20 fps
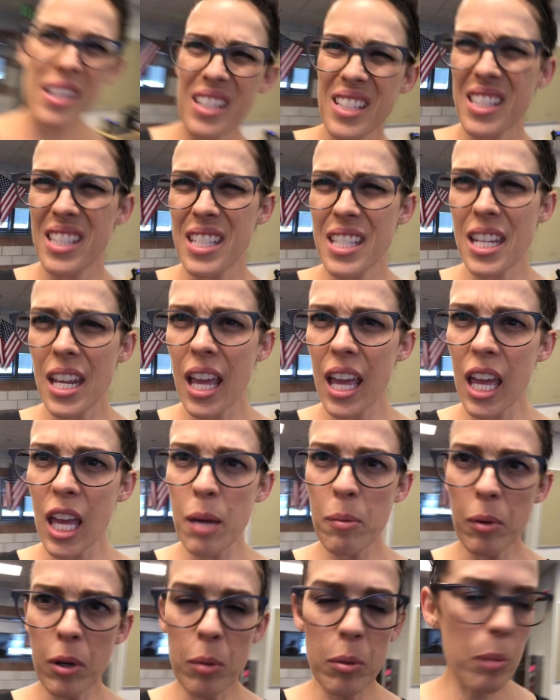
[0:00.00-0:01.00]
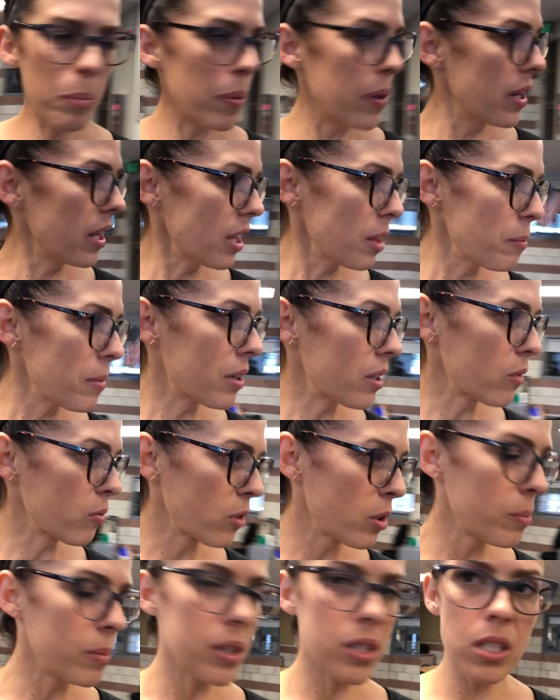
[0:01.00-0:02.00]
this table, but putting it in the middle of
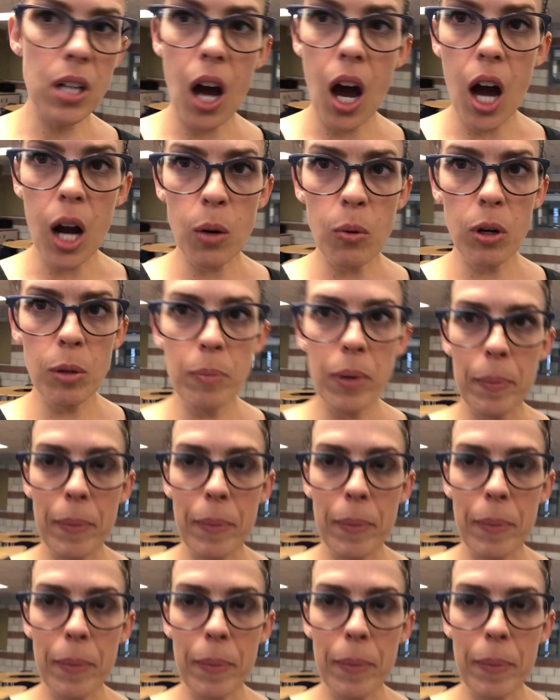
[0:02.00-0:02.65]
the room looked awkward,